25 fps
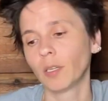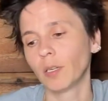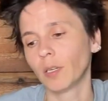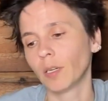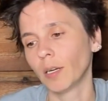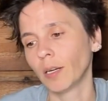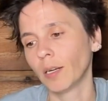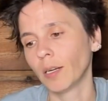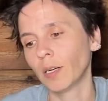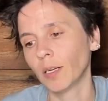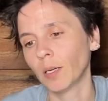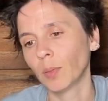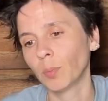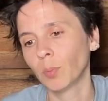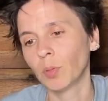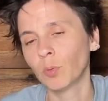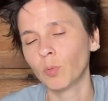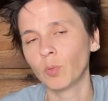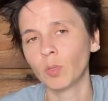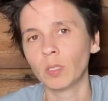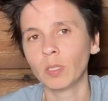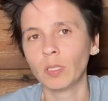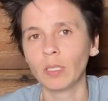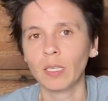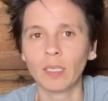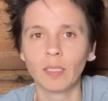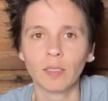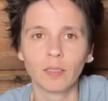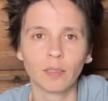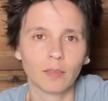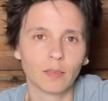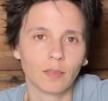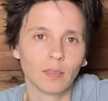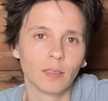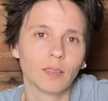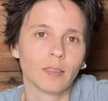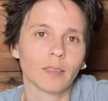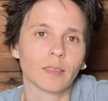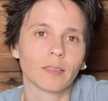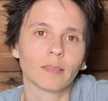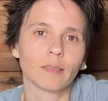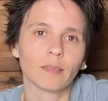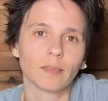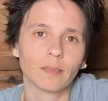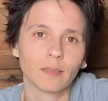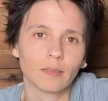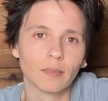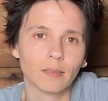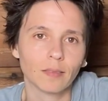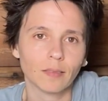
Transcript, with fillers: Uh, but we're like, you know...